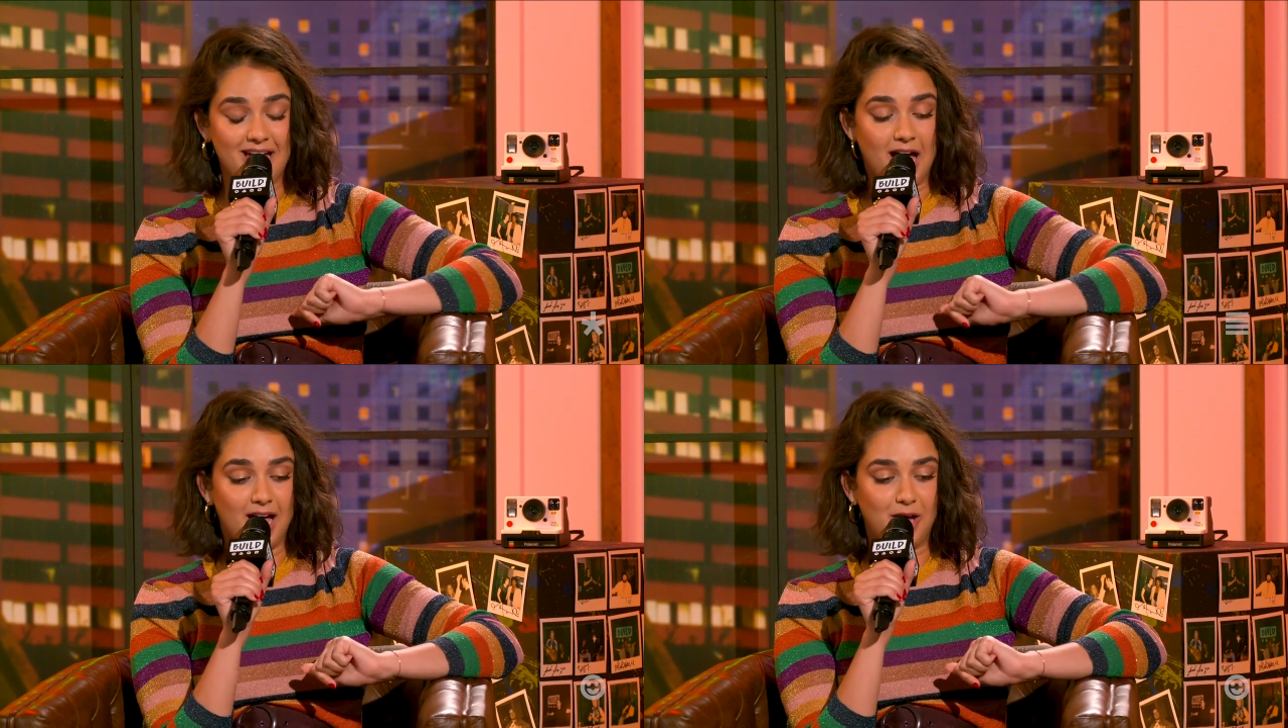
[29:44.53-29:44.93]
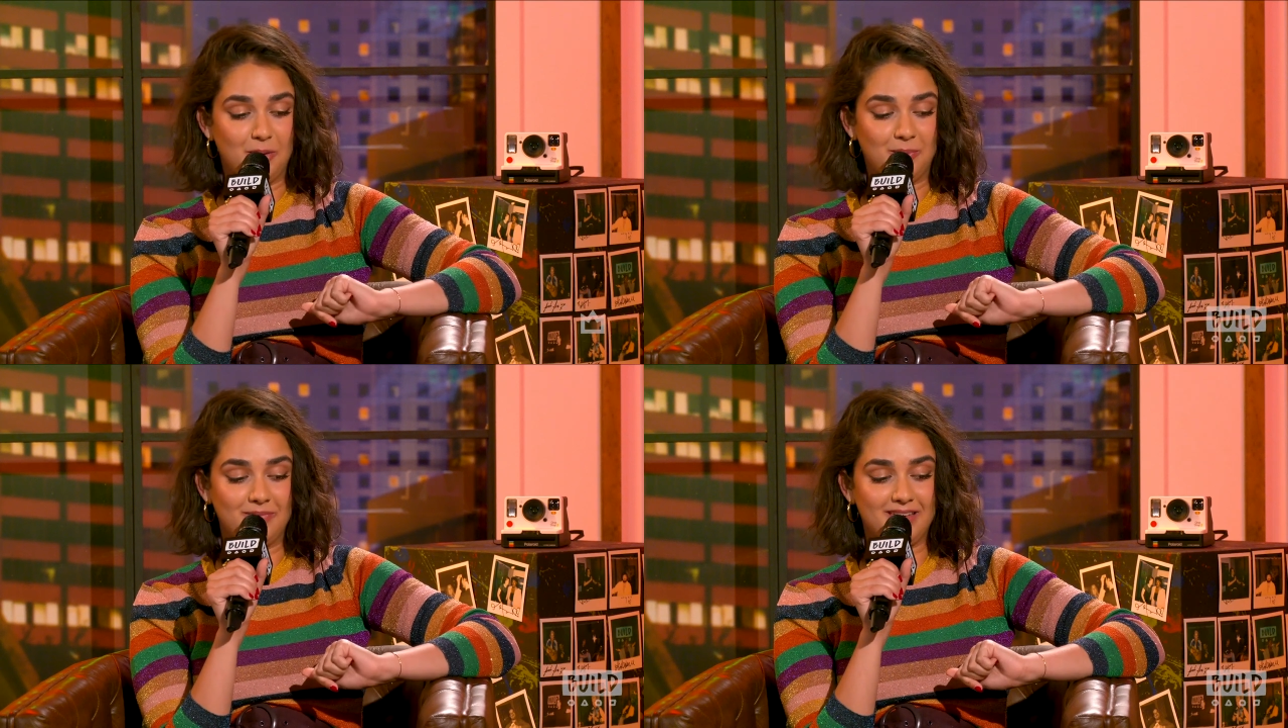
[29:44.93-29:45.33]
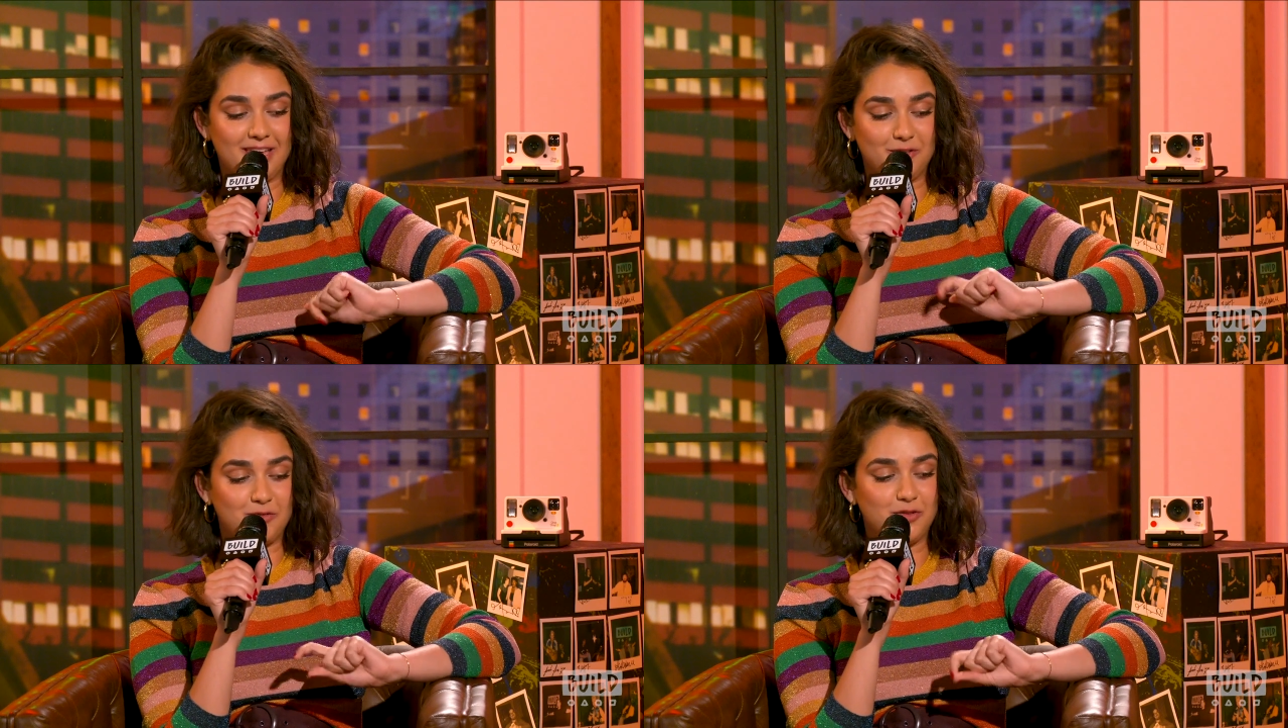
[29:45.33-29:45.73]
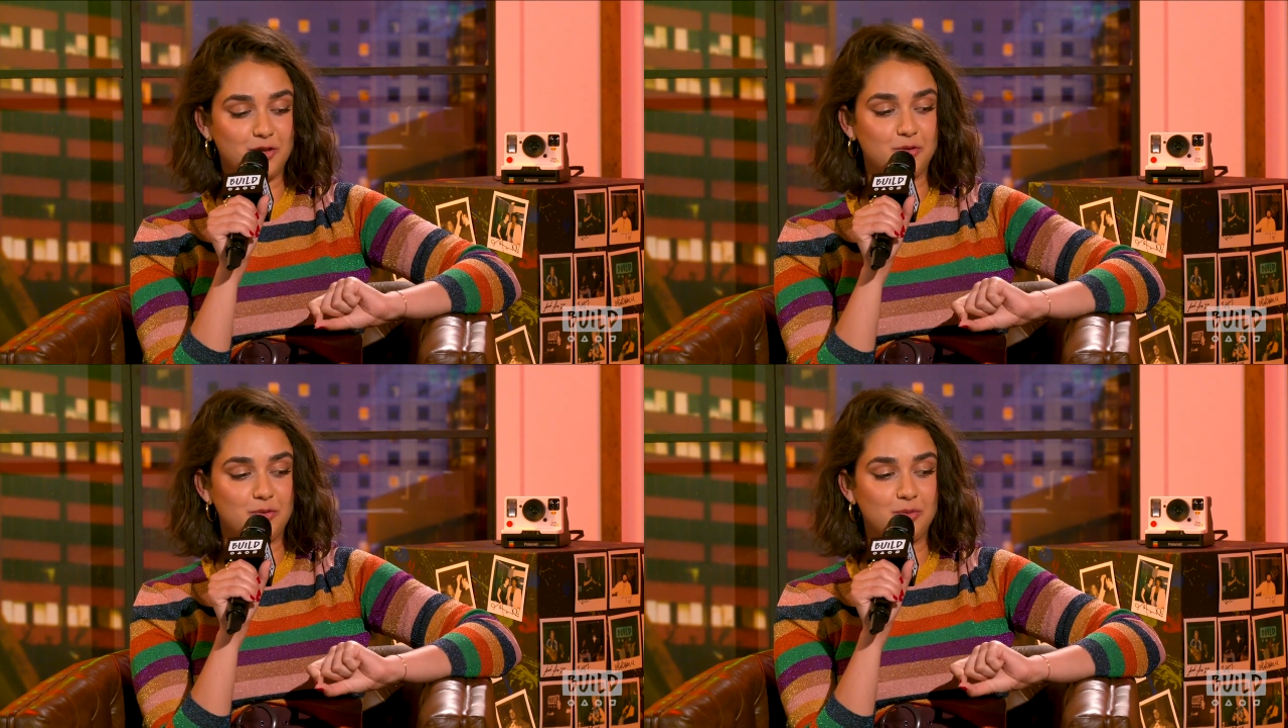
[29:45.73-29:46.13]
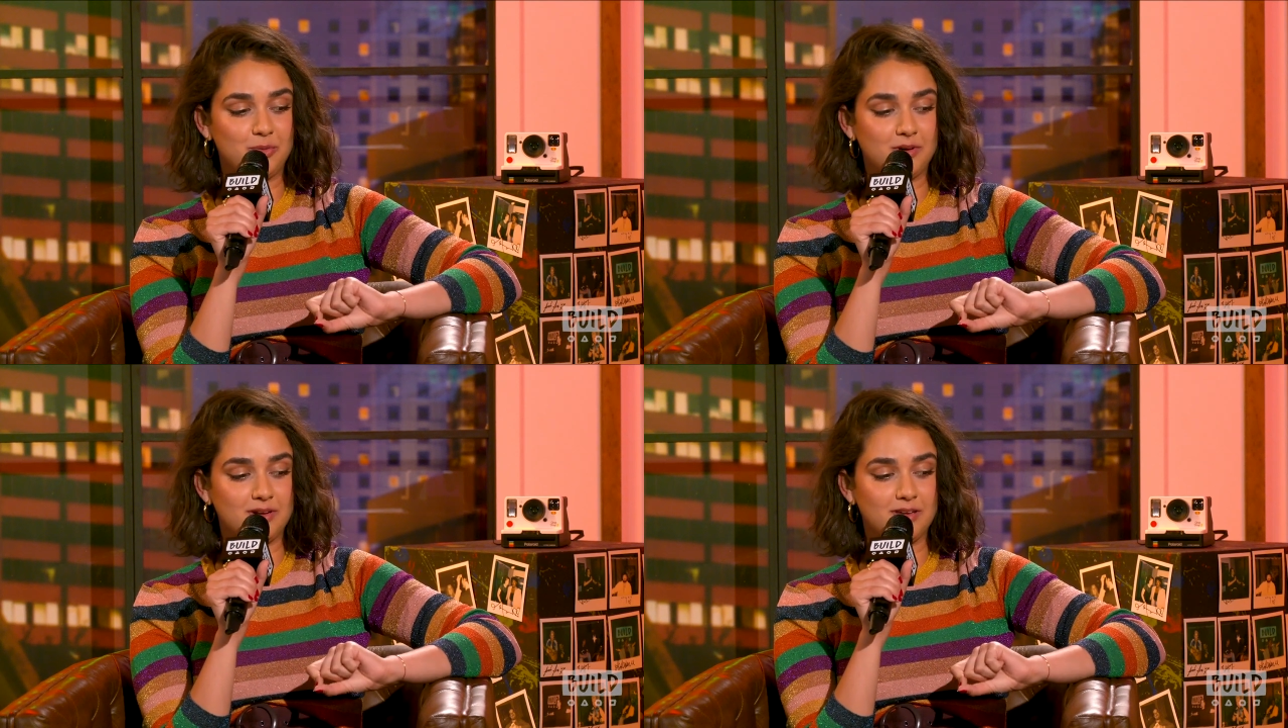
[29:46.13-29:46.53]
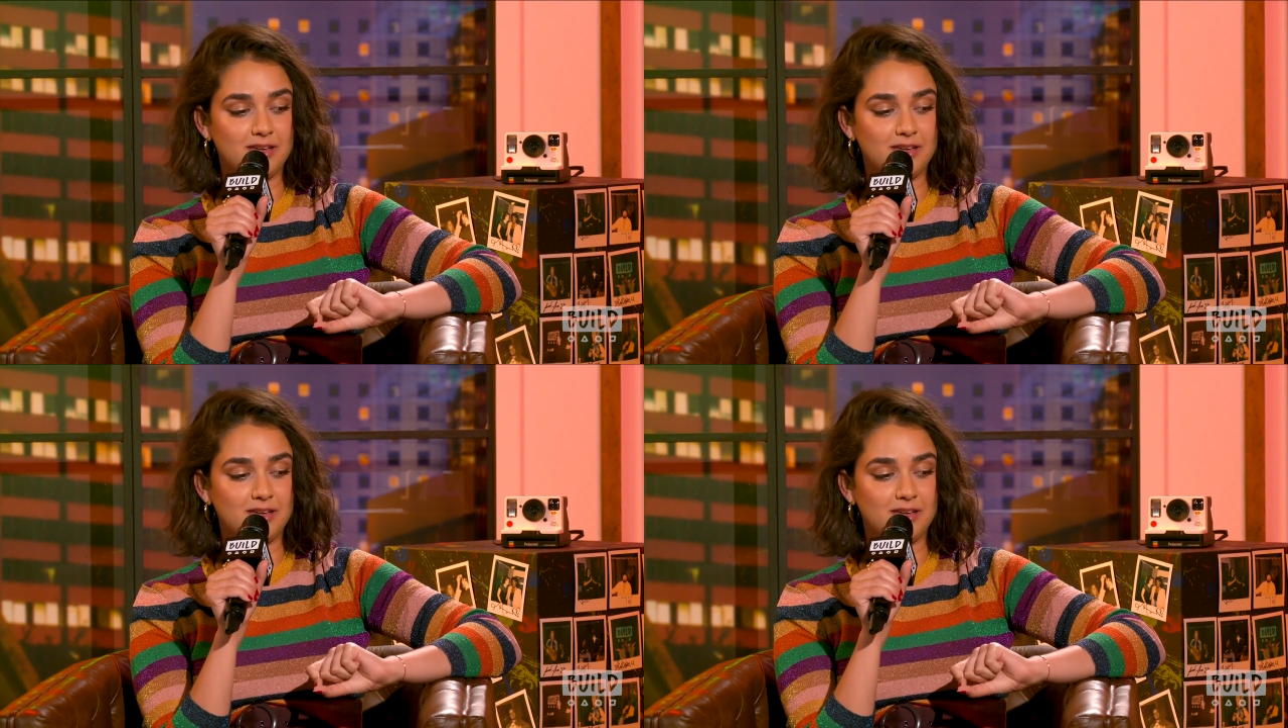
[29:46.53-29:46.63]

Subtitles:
If you